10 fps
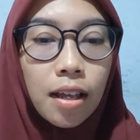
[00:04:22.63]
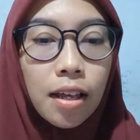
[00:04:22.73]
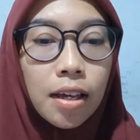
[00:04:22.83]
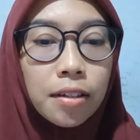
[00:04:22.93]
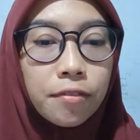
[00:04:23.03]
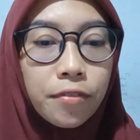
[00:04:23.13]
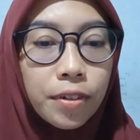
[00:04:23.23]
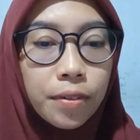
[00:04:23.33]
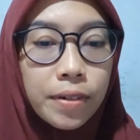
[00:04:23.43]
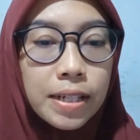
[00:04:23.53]

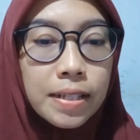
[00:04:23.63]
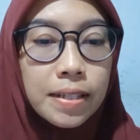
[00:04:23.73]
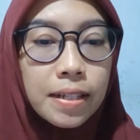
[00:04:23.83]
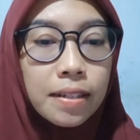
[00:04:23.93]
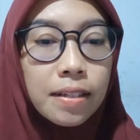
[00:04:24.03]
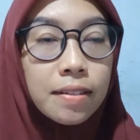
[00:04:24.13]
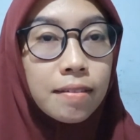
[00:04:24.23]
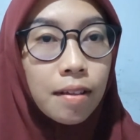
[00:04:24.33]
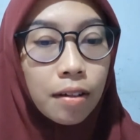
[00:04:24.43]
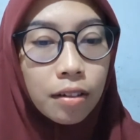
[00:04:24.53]
ambergris in this
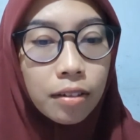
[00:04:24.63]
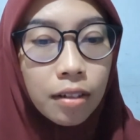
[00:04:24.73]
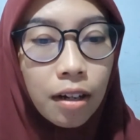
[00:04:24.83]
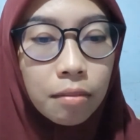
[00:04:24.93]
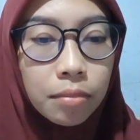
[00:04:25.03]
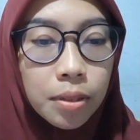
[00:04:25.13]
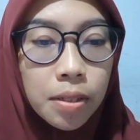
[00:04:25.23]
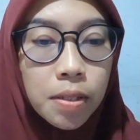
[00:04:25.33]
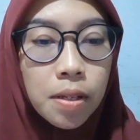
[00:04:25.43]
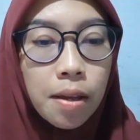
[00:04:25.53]

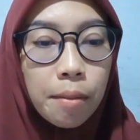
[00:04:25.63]
complex.